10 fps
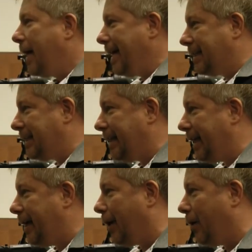Is
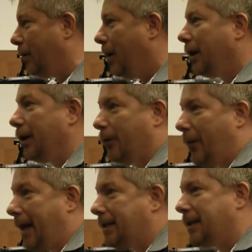CEO
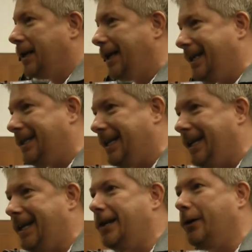Laret's
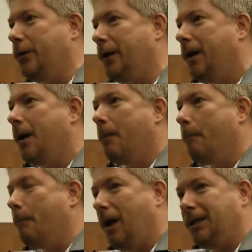continued
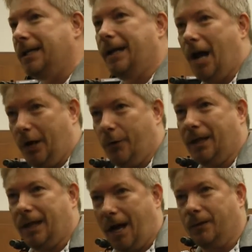multi
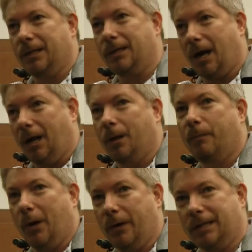hundred thousand dollar
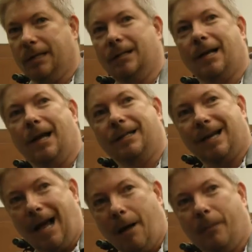bonuses on
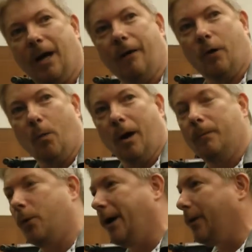top of a
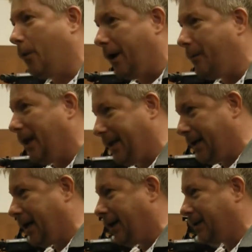$1.1
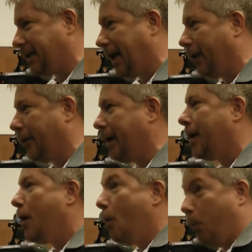million salary
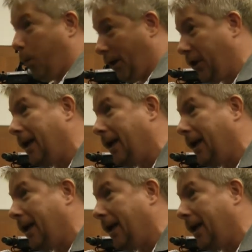worth